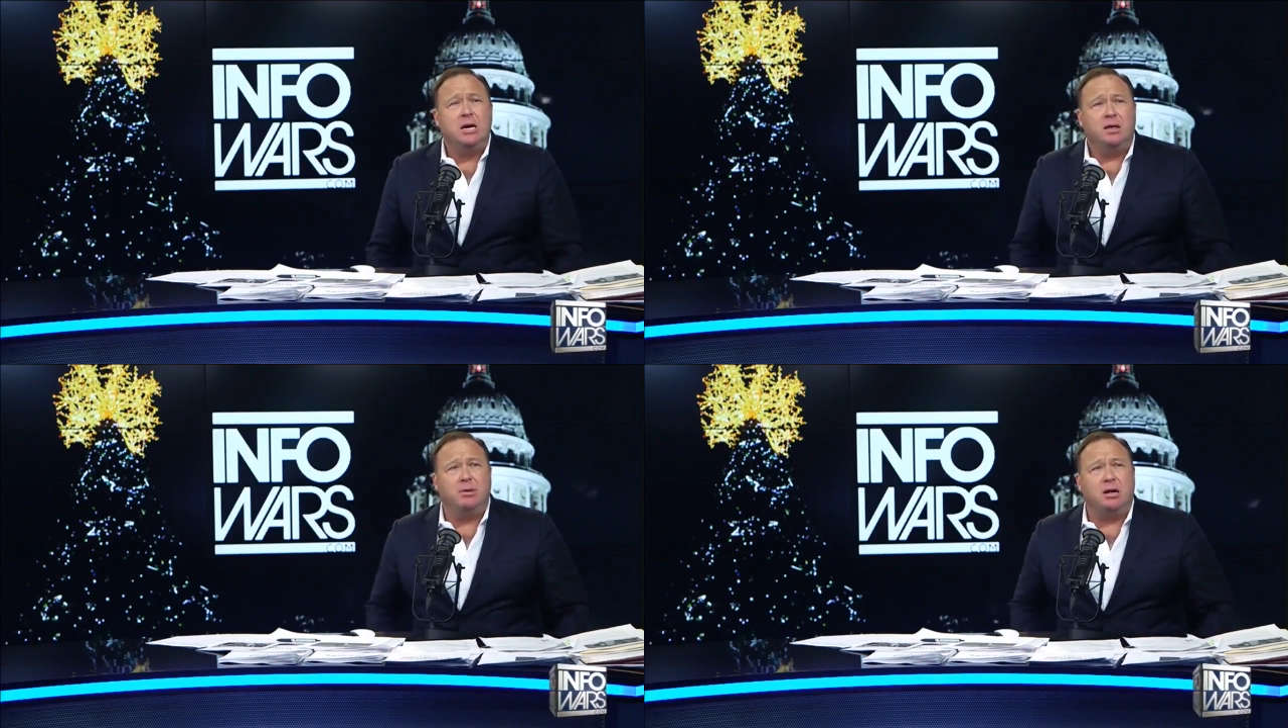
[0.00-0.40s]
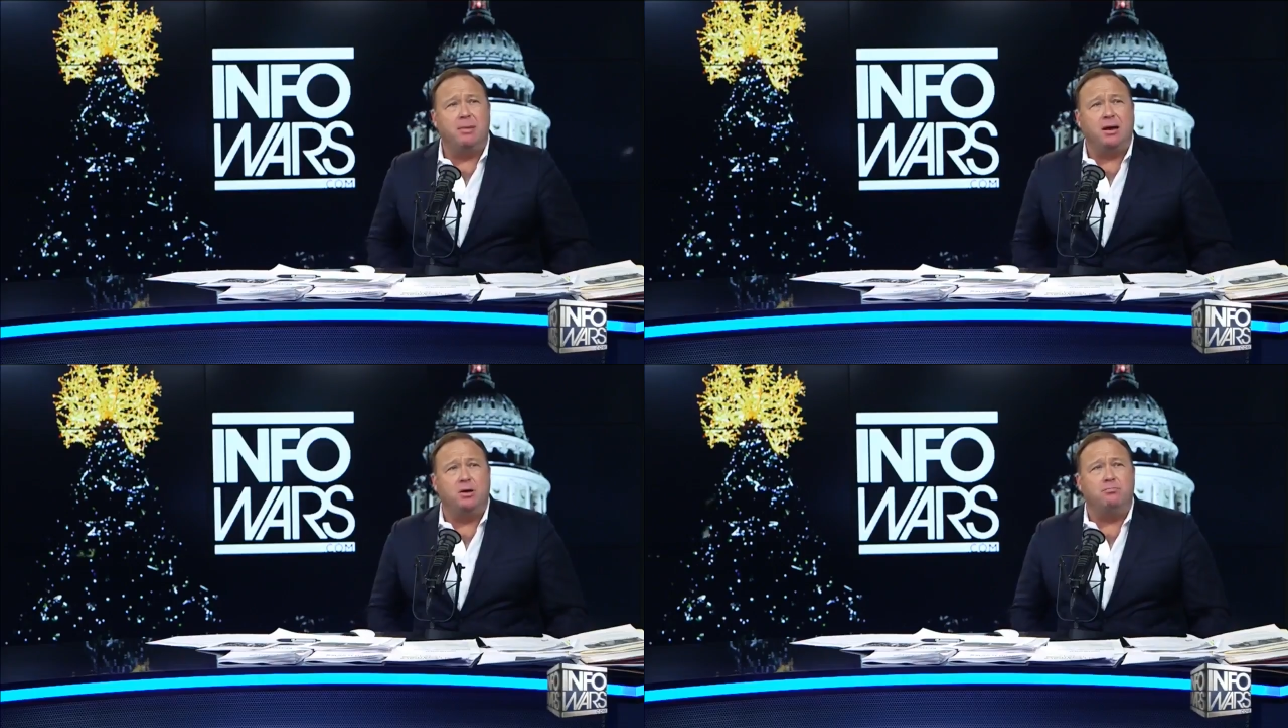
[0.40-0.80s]
I'm going to come
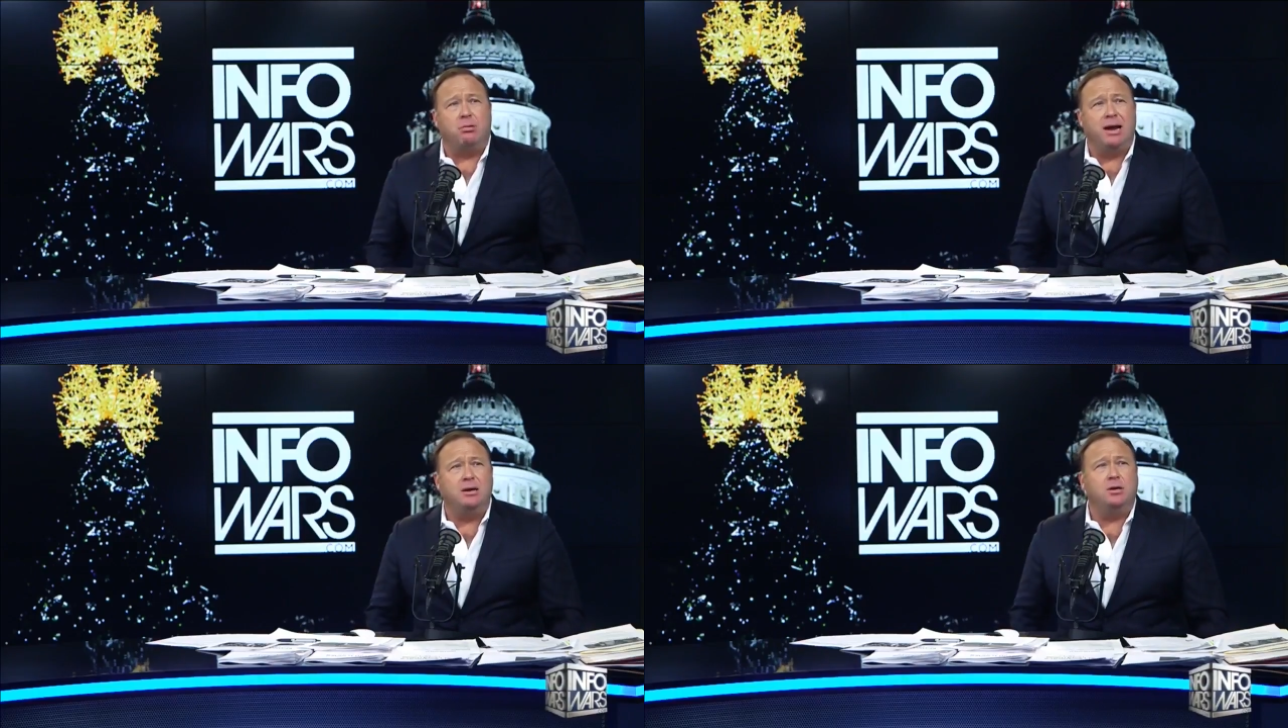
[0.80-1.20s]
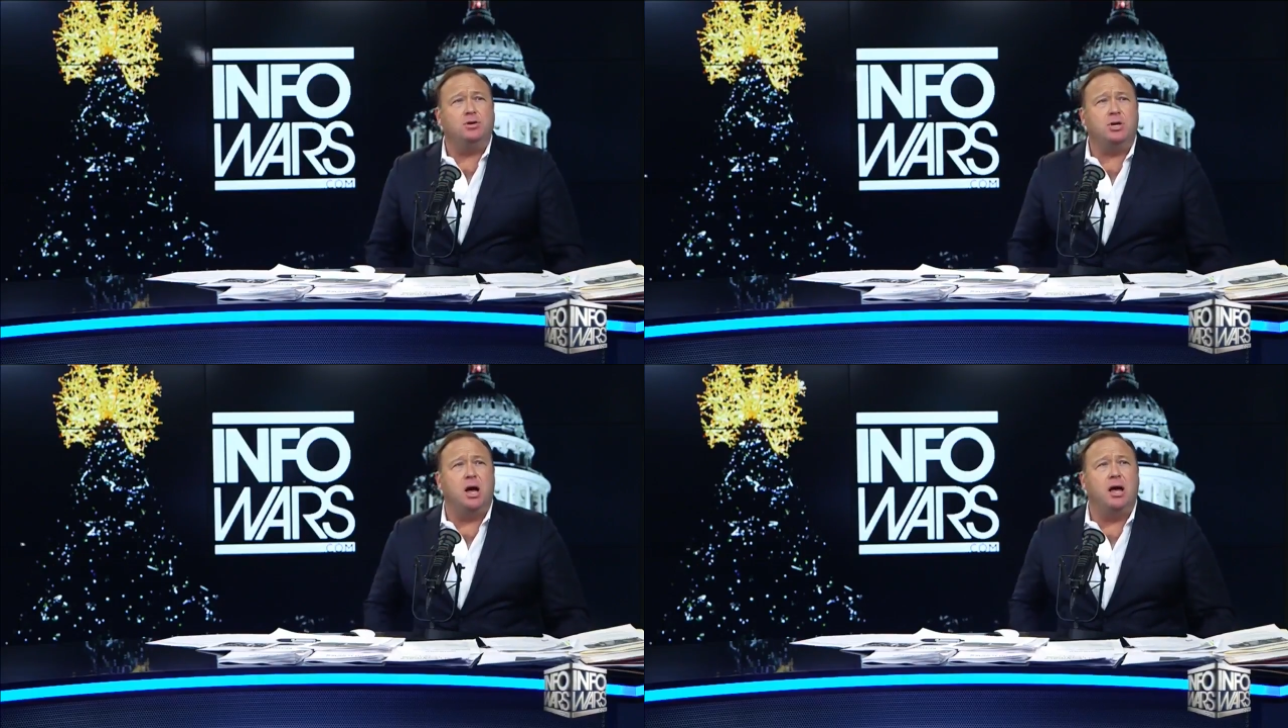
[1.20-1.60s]
back and go to Brandon,
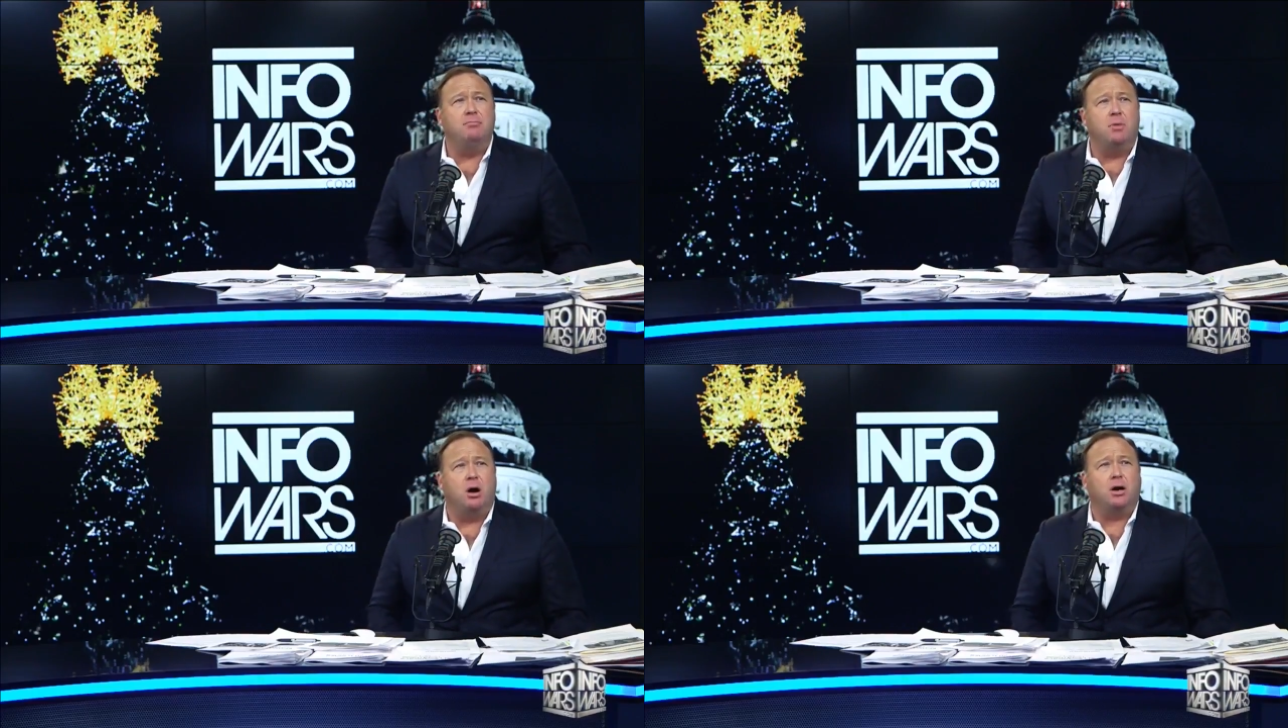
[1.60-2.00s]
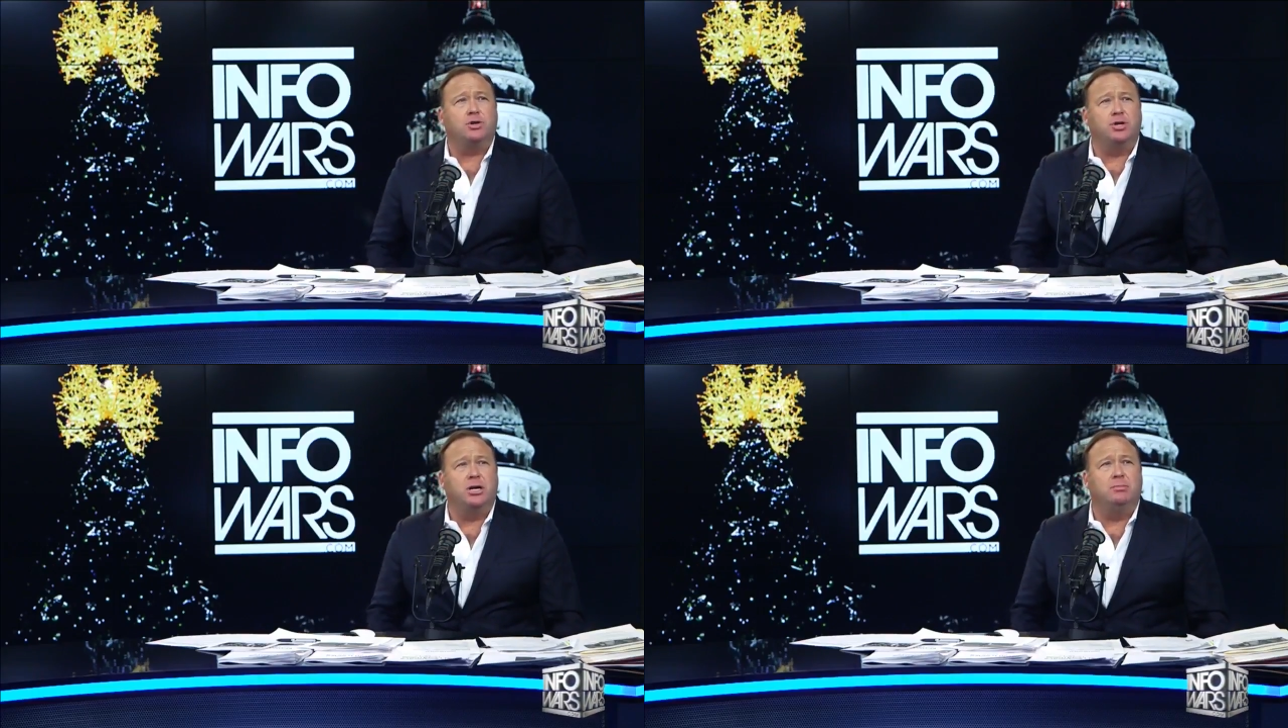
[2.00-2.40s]
John, Mark,
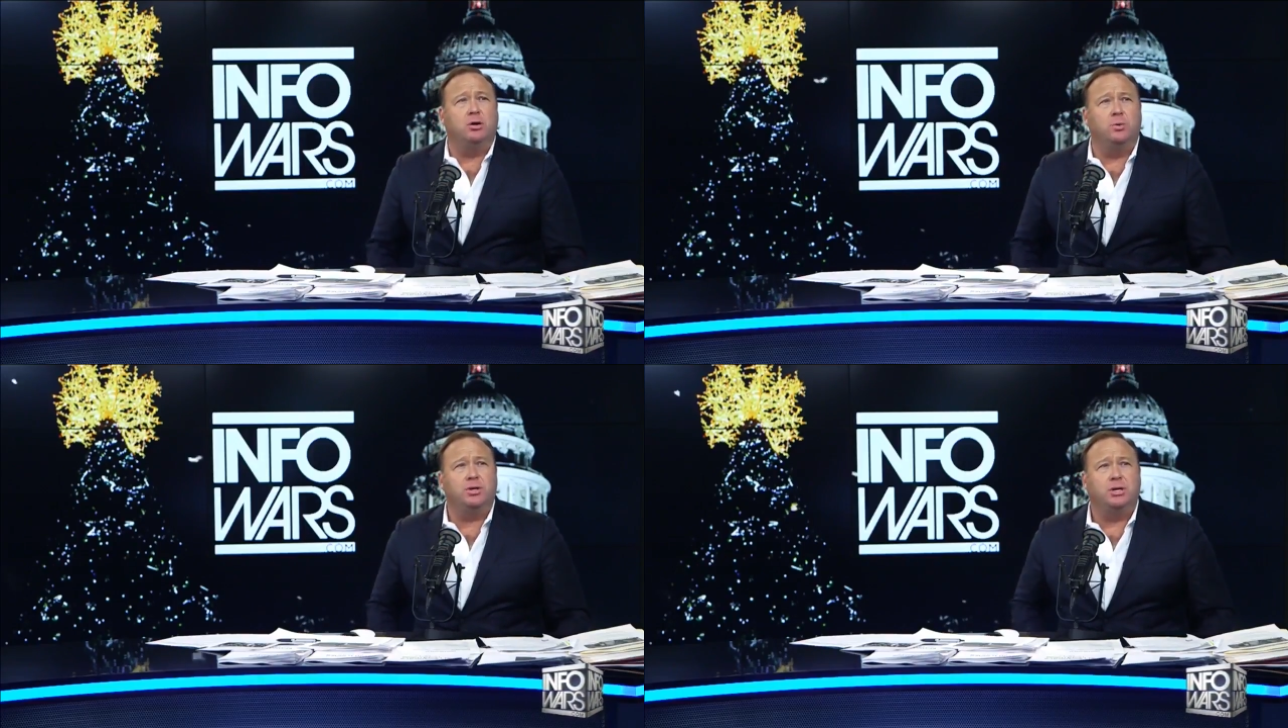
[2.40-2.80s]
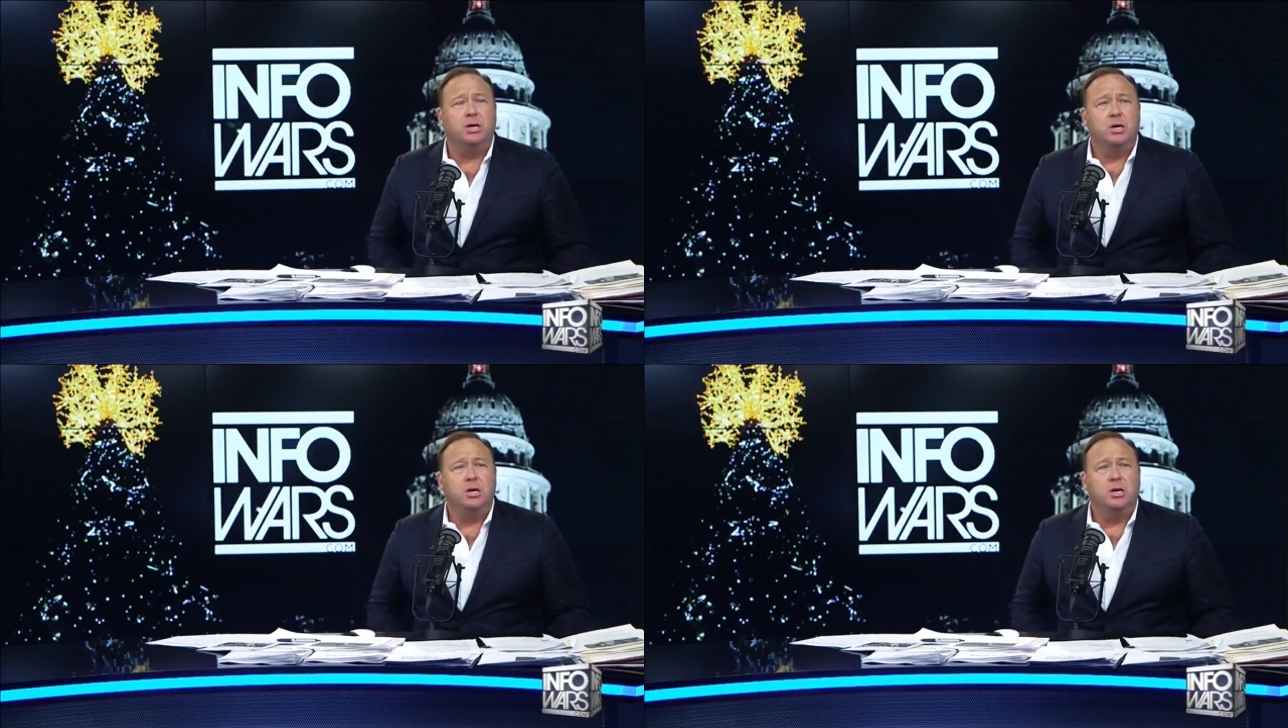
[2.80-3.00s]
Jim, Lewis,